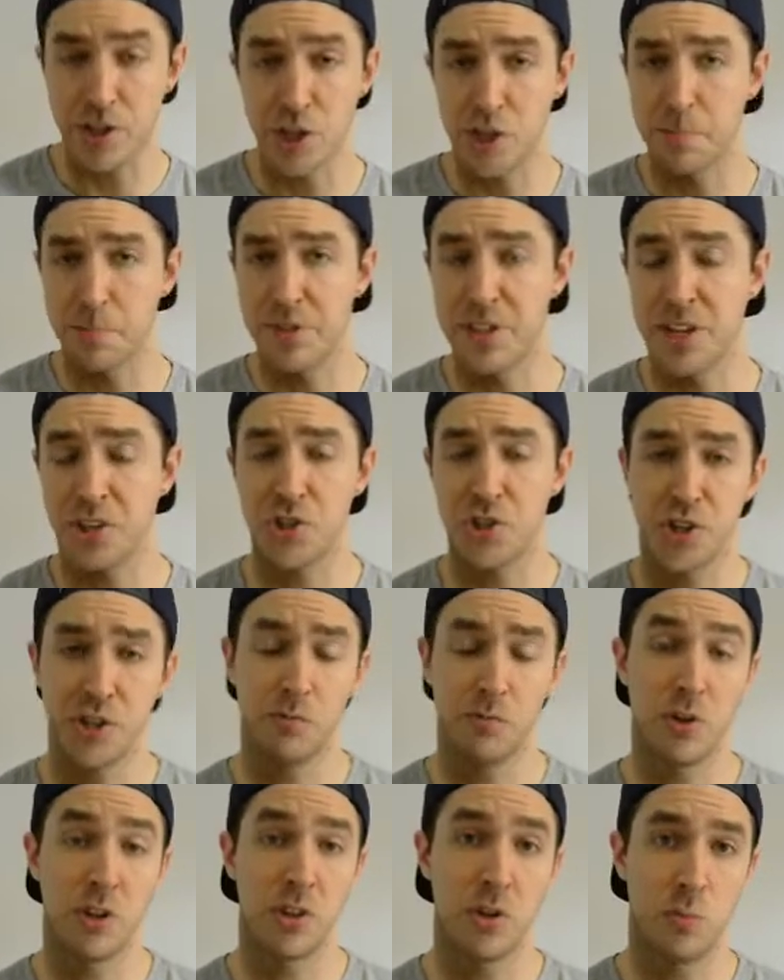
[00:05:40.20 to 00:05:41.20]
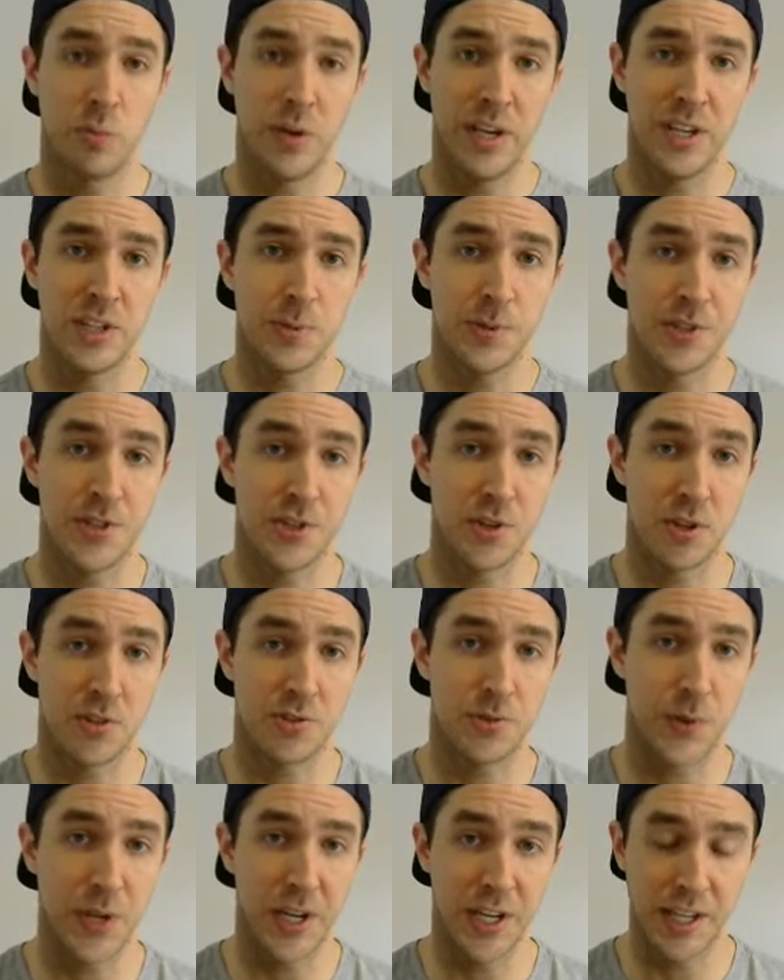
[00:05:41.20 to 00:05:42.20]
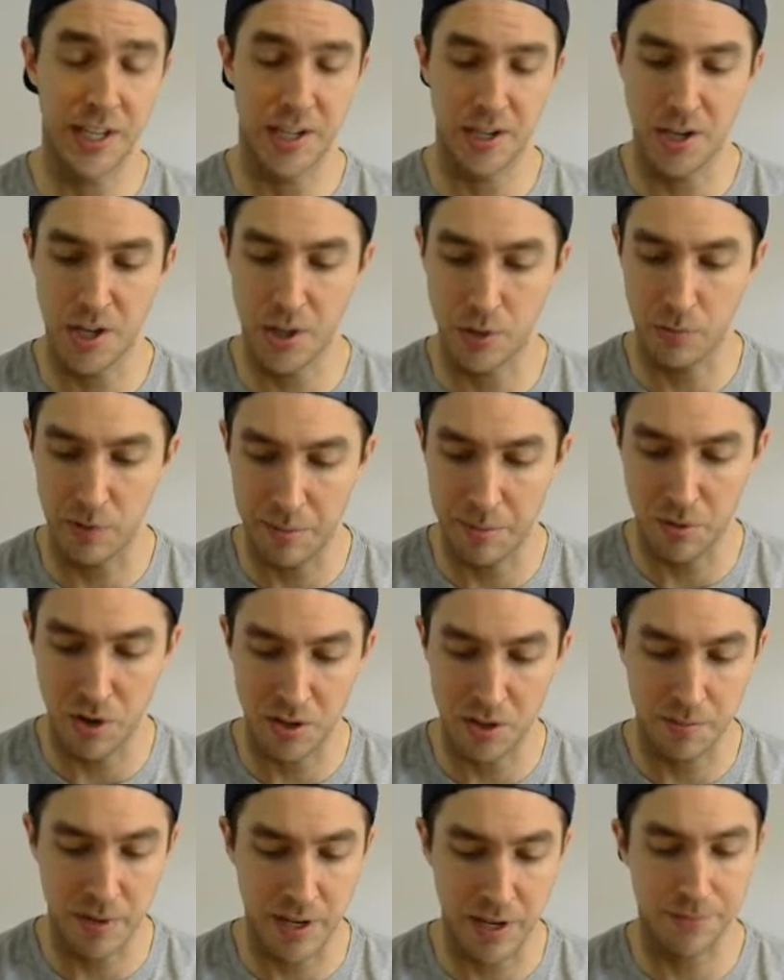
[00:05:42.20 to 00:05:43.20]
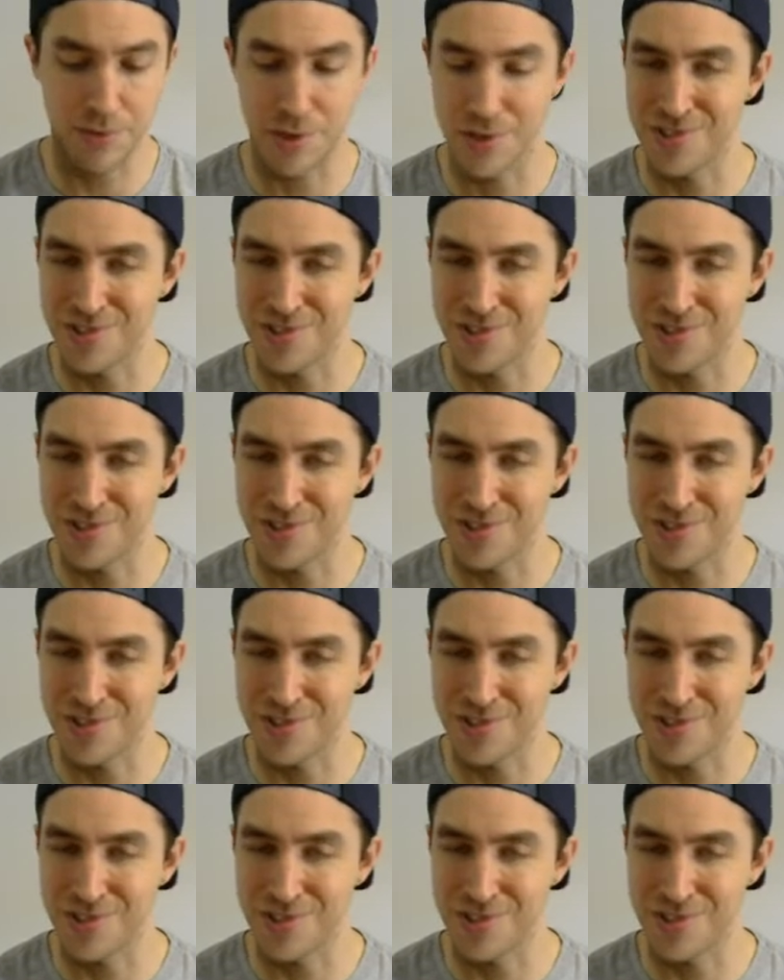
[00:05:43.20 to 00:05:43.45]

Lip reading: could potentially run the Whis, which is also going to get another rebirth. But there's